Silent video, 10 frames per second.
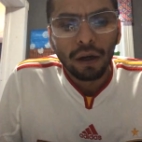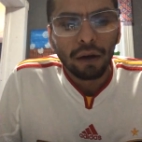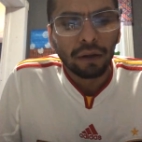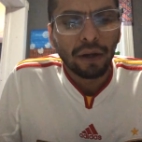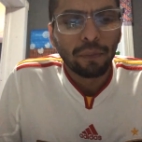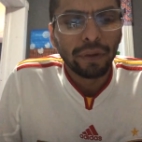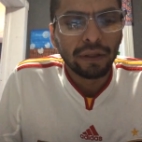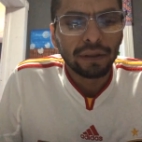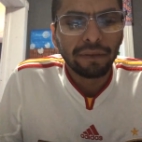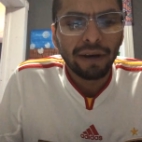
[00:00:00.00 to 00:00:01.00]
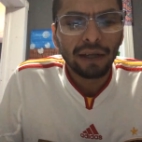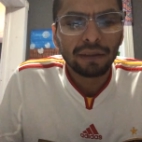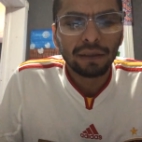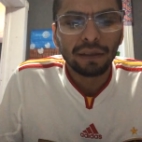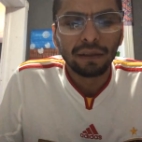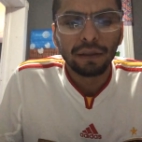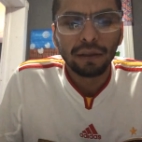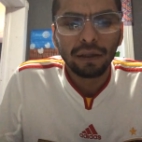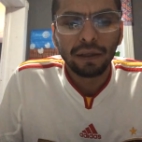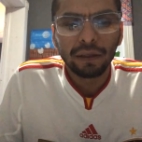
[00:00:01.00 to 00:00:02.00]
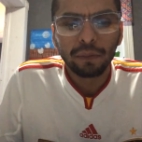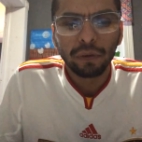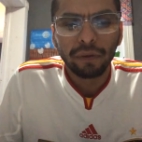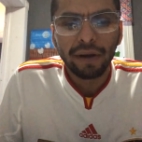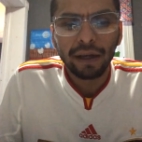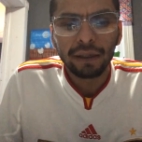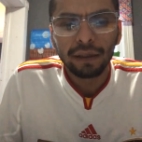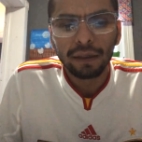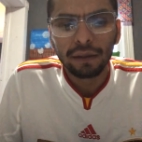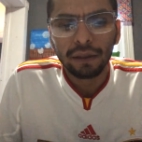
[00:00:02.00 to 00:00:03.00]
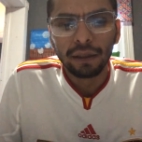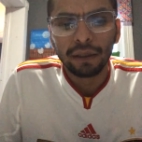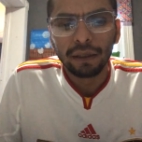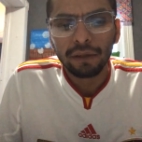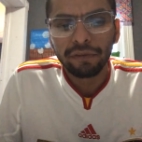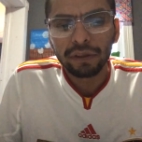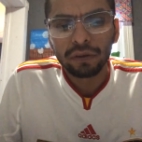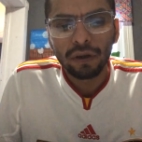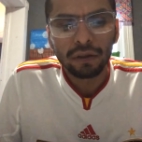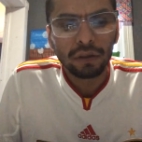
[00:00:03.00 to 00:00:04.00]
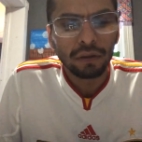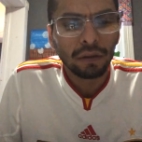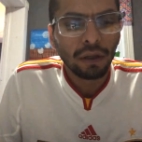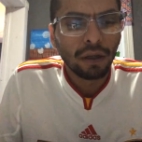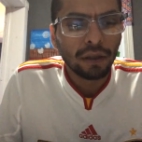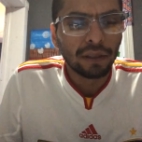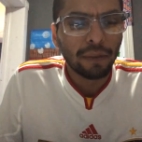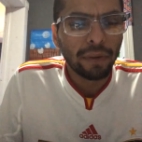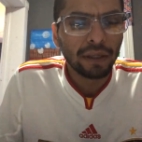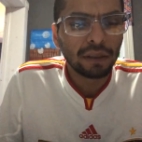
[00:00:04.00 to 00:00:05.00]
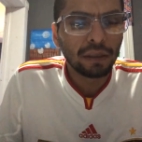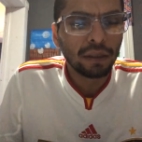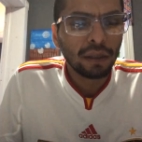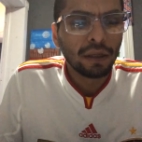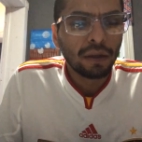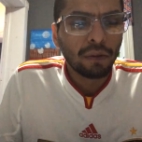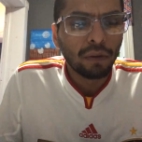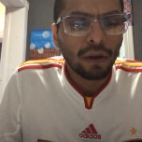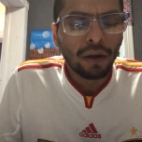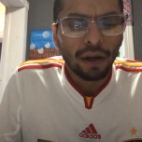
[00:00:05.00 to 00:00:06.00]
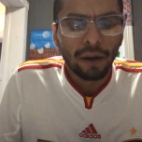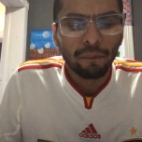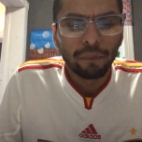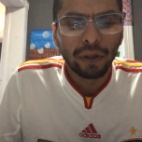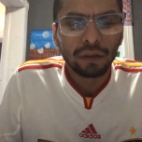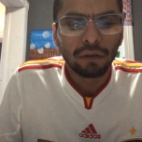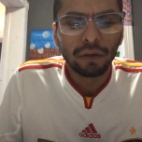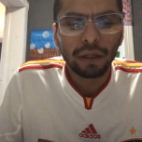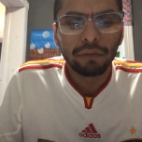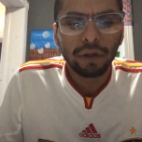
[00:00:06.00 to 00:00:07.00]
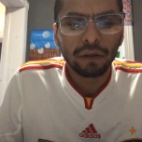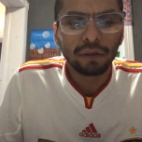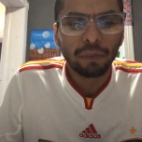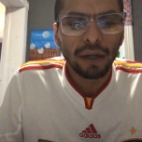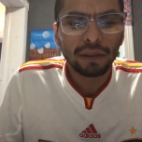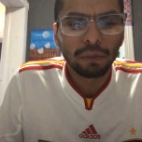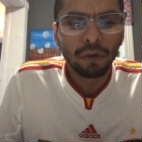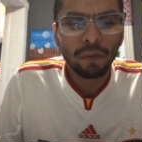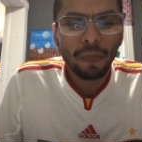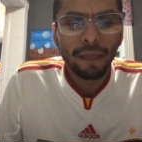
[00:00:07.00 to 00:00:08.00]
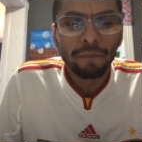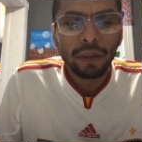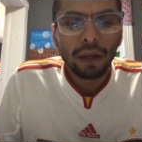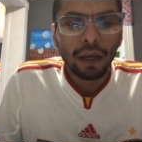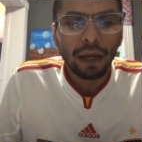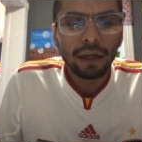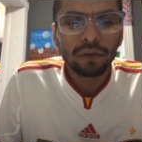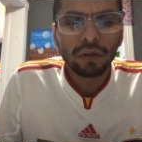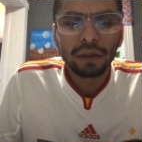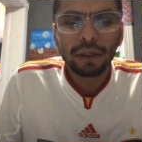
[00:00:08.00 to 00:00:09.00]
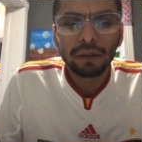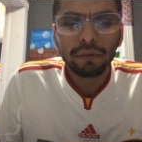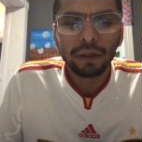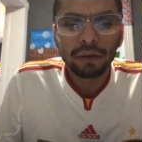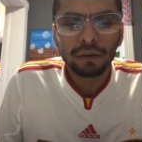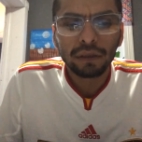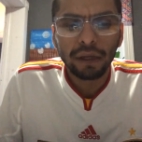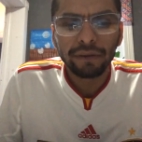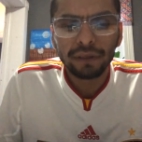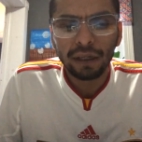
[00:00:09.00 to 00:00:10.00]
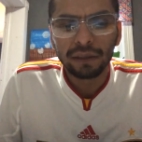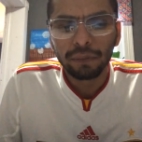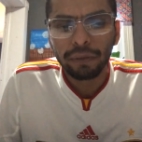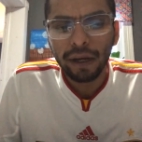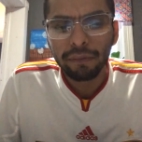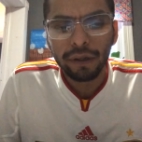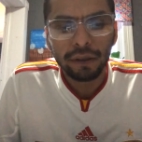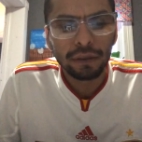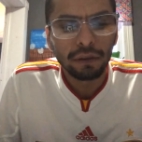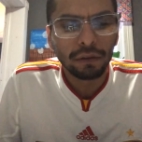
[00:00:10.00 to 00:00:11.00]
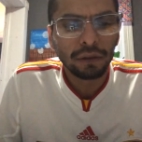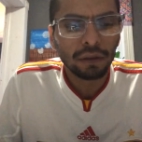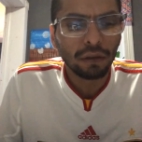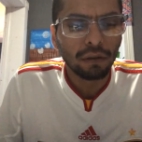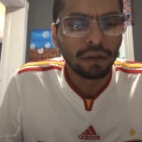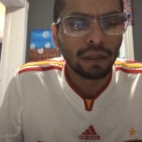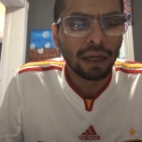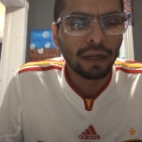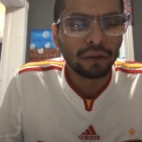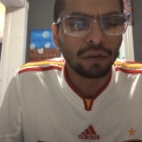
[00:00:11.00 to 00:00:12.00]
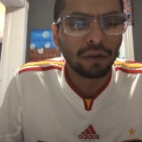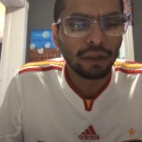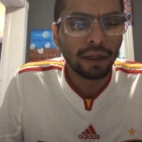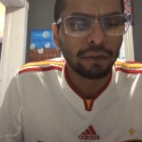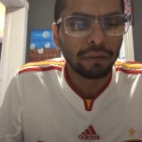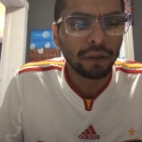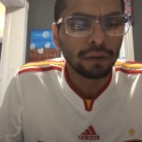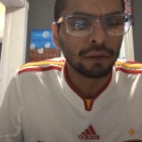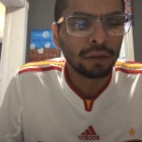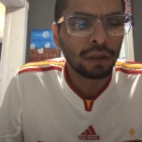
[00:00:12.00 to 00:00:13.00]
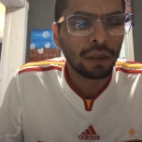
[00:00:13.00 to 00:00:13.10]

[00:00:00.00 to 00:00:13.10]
computer devices in the internet provide the infrastructure that makes personal health records possible, electronic health records serves as the primary source of the electronic health records.